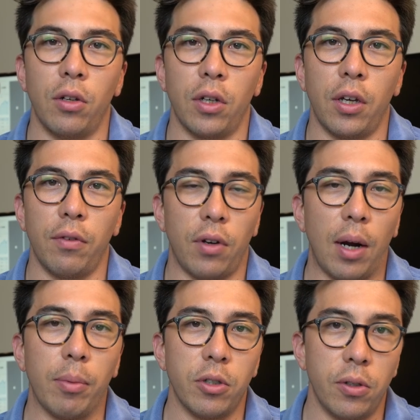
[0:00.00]
looking for
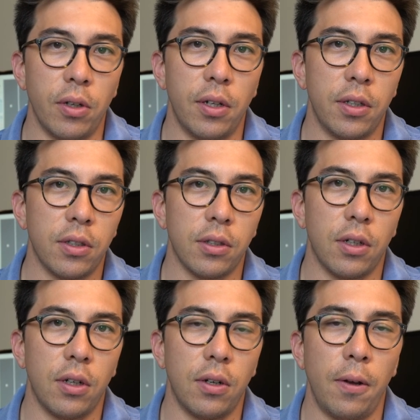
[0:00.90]
opportunities to
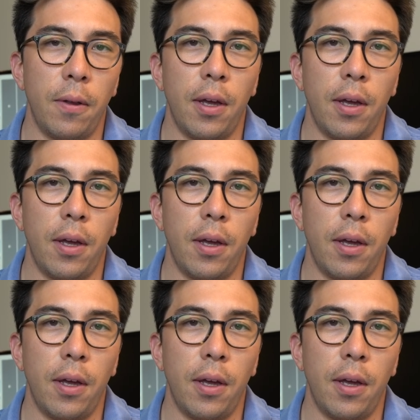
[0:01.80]
learn